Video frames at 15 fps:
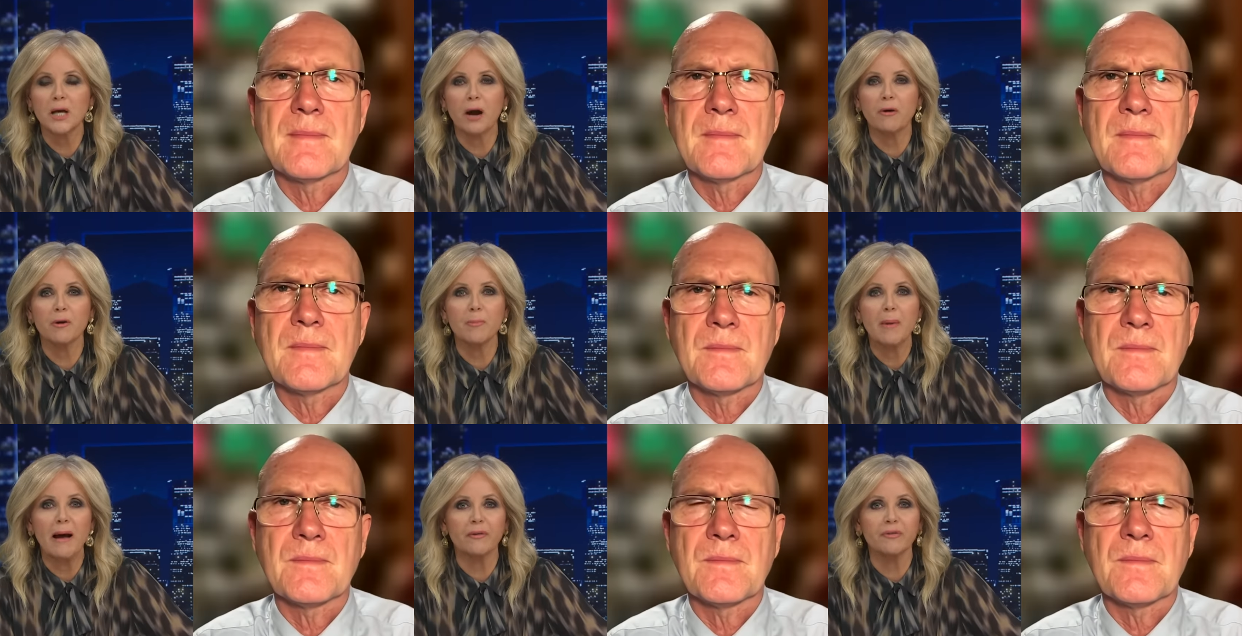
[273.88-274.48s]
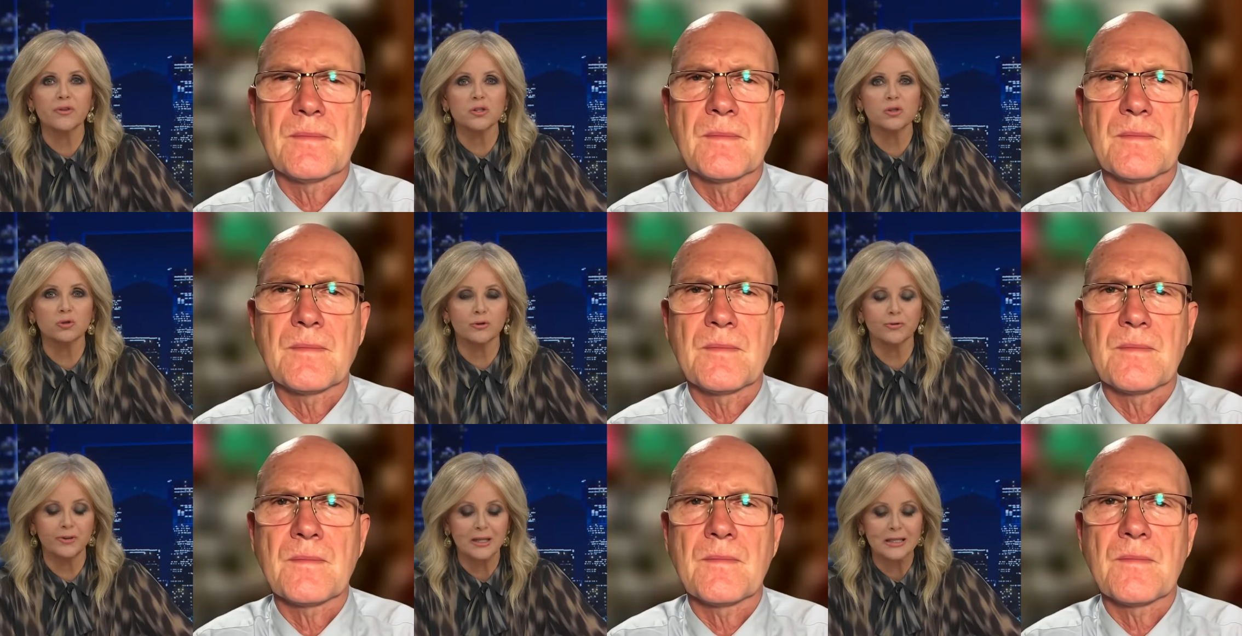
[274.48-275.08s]
Speaker 1: are about this sort
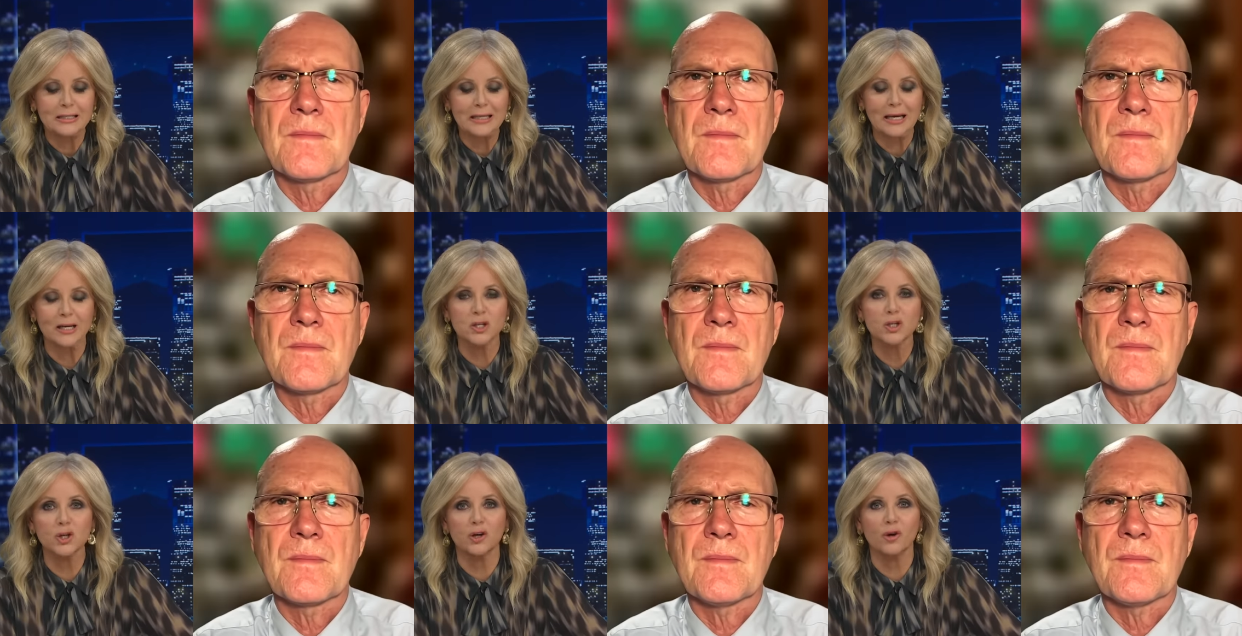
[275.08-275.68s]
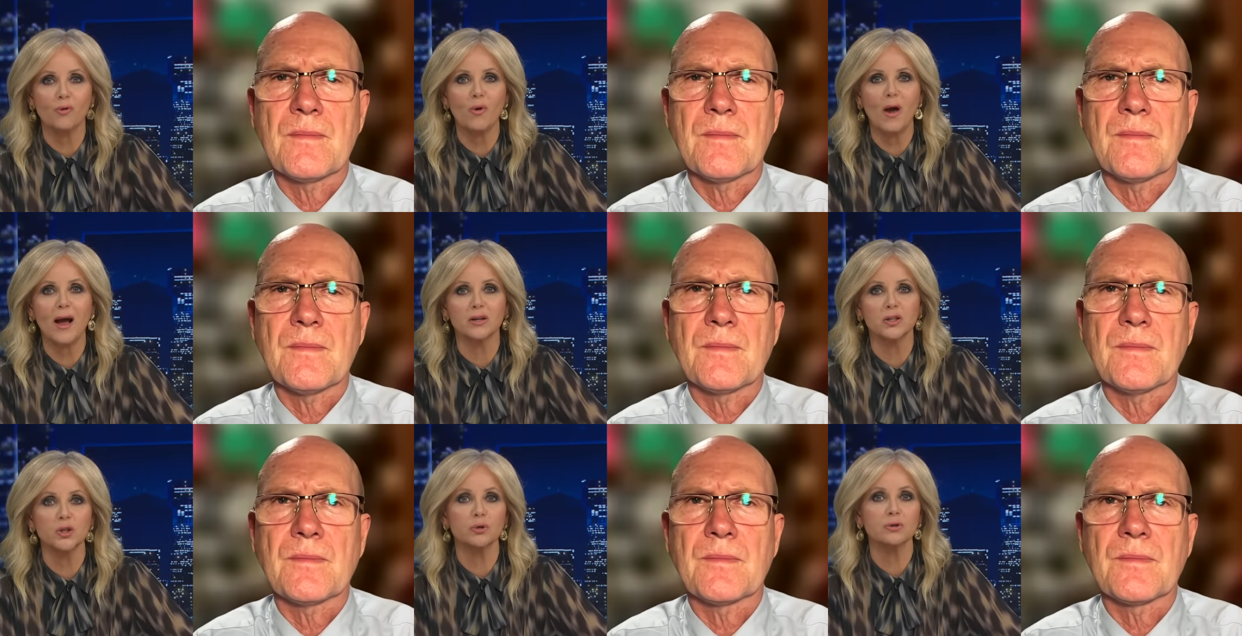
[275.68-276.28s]
of contention
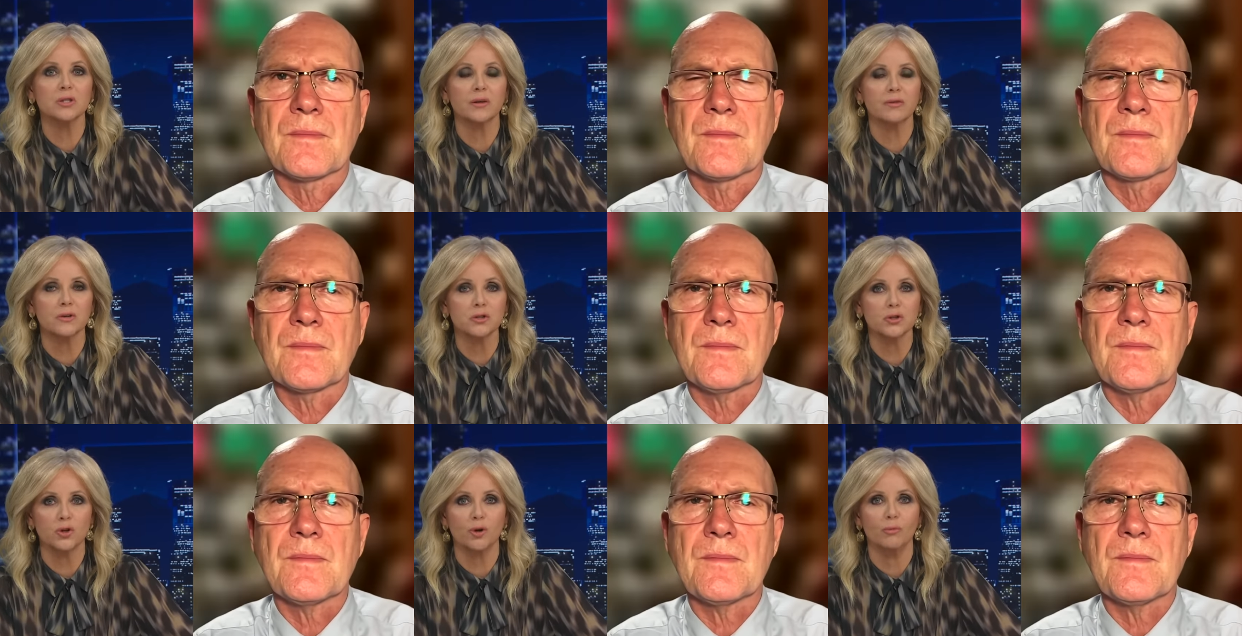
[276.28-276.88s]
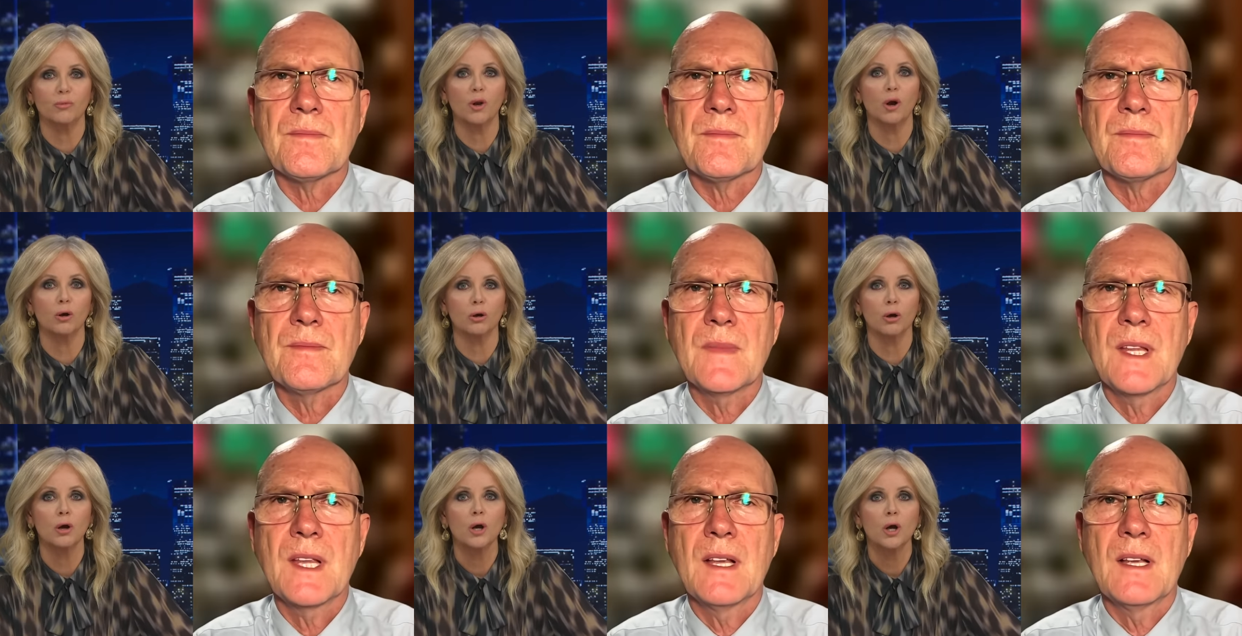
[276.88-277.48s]
around using the term
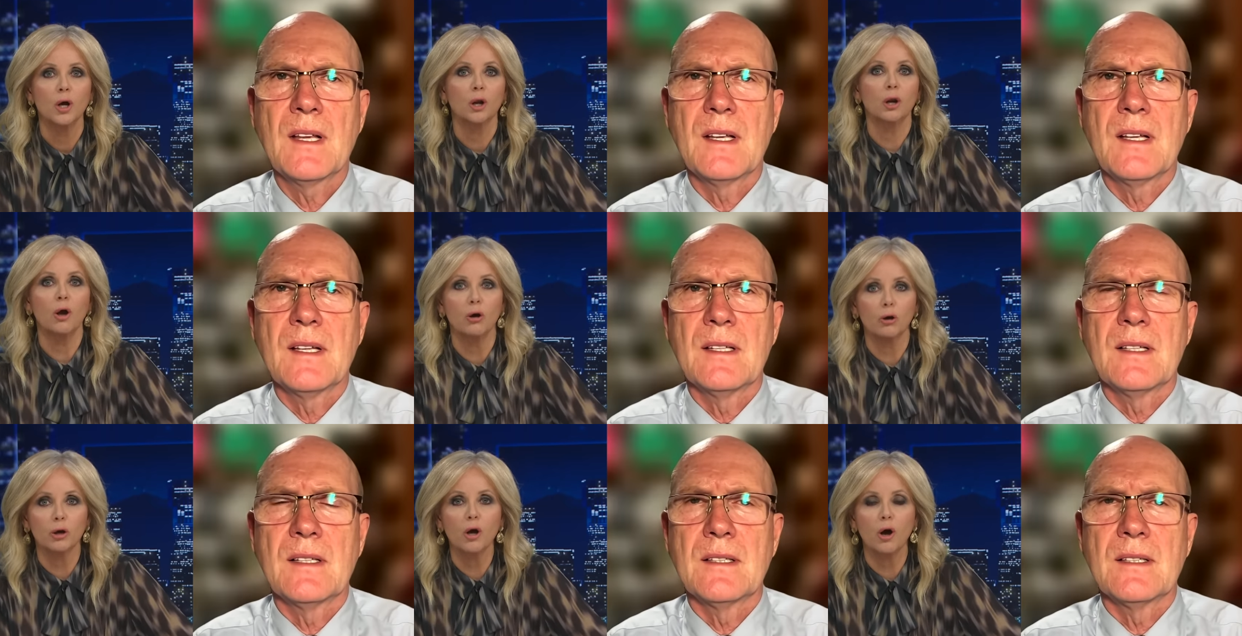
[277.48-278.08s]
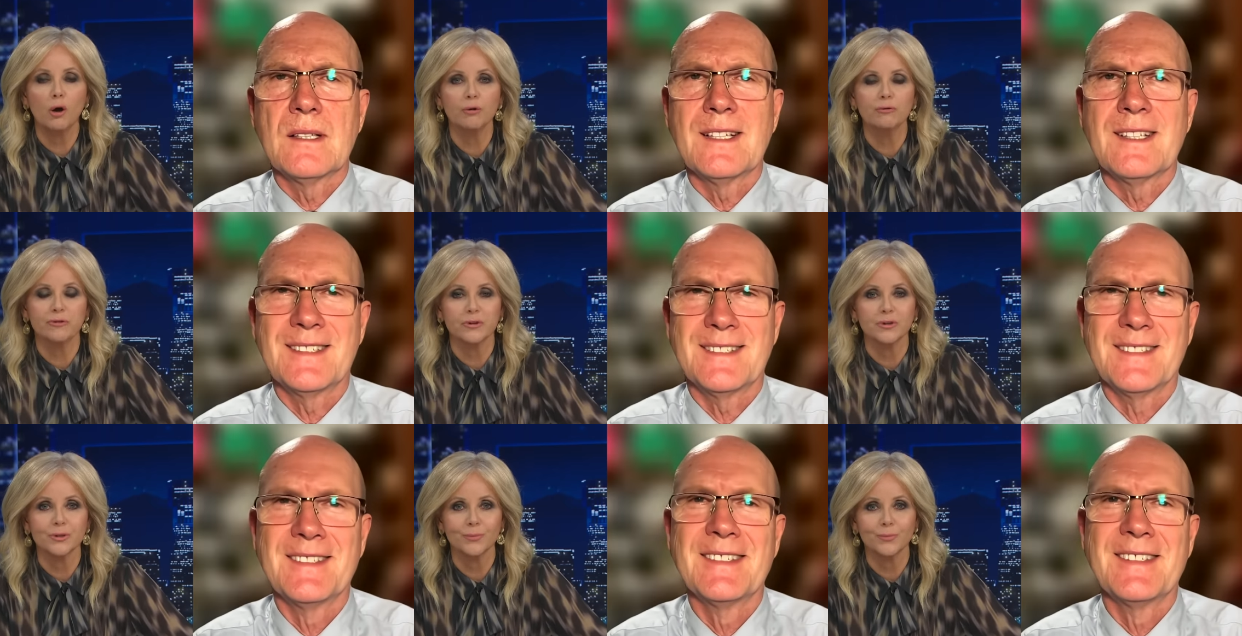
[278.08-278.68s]
long, long
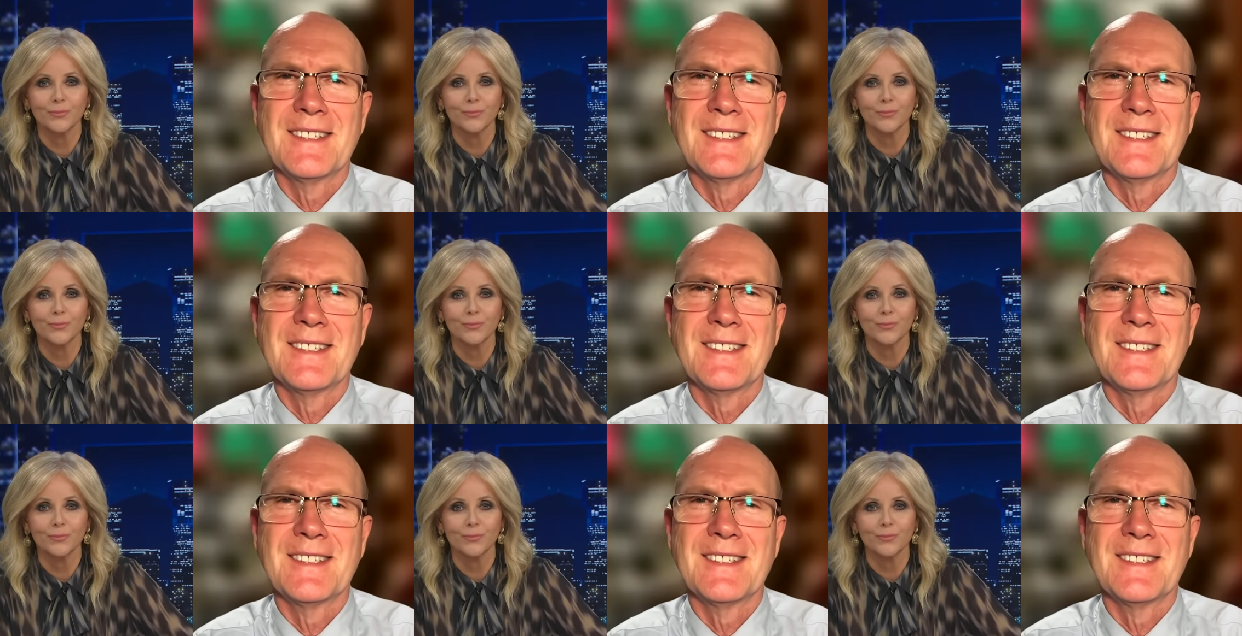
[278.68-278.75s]
COVID.